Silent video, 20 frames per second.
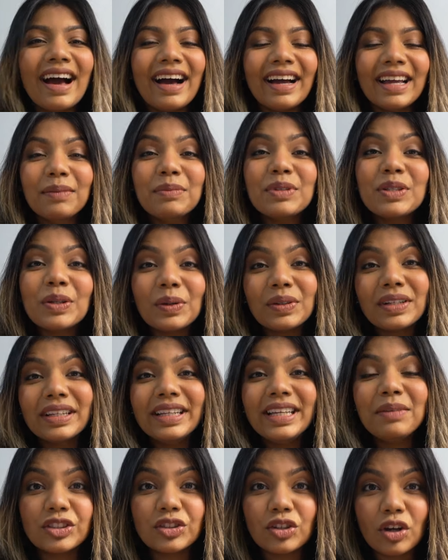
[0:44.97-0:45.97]
I am
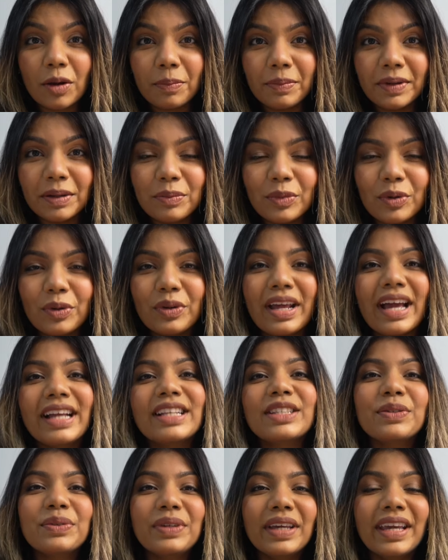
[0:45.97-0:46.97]
totally in shopping mode
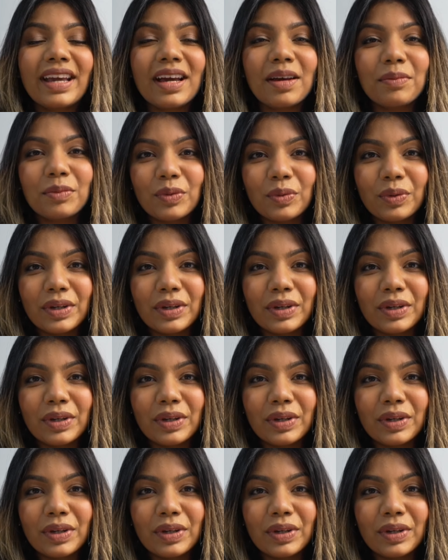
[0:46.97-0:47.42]
and today I'm